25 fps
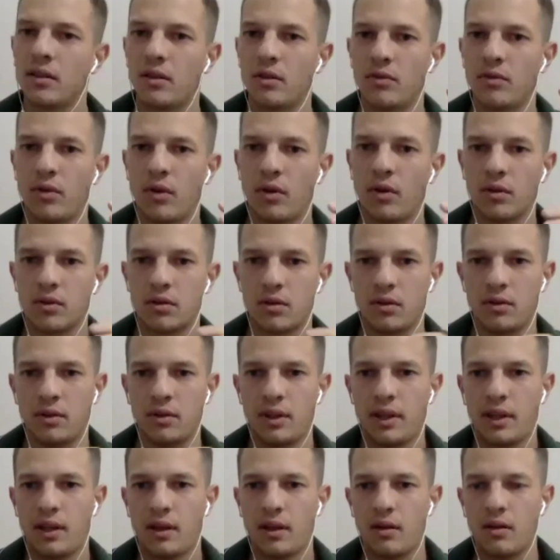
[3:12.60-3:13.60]
you focus
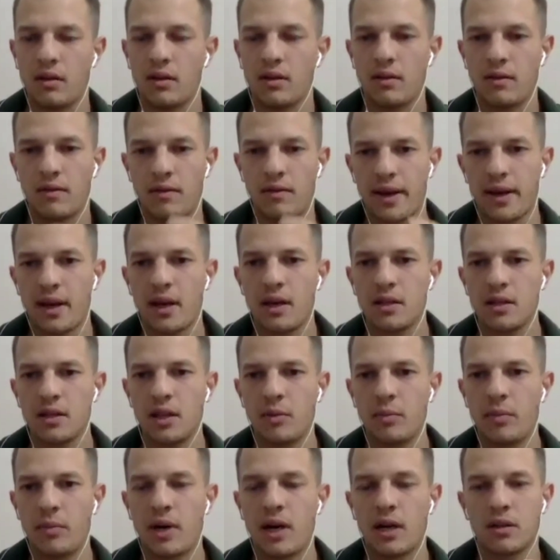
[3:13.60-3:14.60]
only on
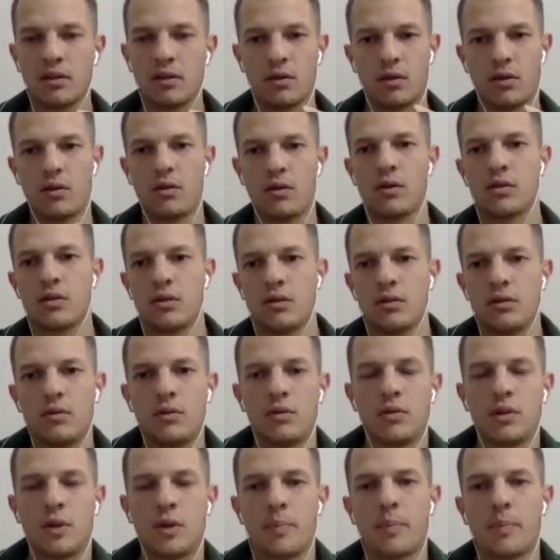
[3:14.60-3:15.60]
financial part, or you also
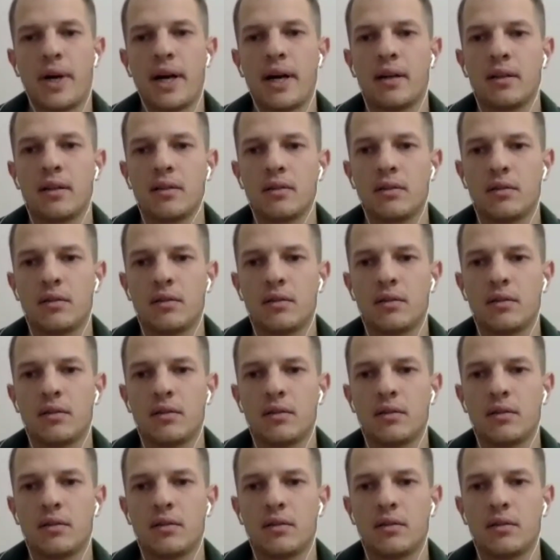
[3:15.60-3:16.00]
doing repair?